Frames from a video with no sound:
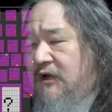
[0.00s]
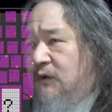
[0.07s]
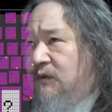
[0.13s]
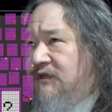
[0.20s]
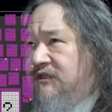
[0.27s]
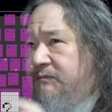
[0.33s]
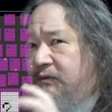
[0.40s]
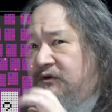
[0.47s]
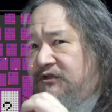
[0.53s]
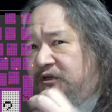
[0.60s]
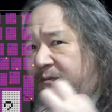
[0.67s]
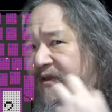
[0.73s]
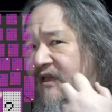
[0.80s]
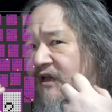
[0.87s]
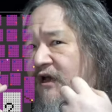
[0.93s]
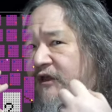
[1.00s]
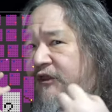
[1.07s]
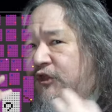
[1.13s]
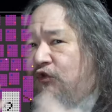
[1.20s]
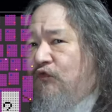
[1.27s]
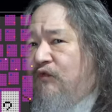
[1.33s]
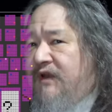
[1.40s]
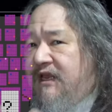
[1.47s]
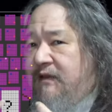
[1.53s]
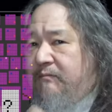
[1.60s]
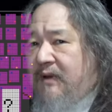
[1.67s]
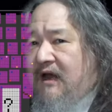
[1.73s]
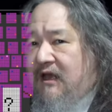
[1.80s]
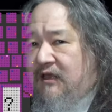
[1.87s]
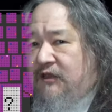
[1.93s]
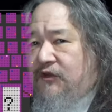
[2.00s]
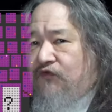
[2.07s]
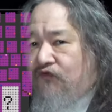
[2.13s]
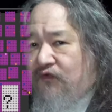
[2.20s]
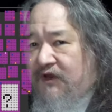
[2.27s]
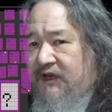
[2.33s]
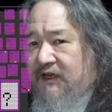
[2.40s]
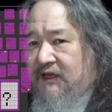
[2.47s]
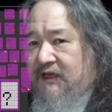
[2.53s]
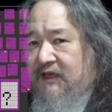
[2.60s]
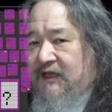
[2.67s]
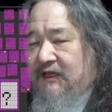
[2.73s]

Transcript: was supposed to be a three by three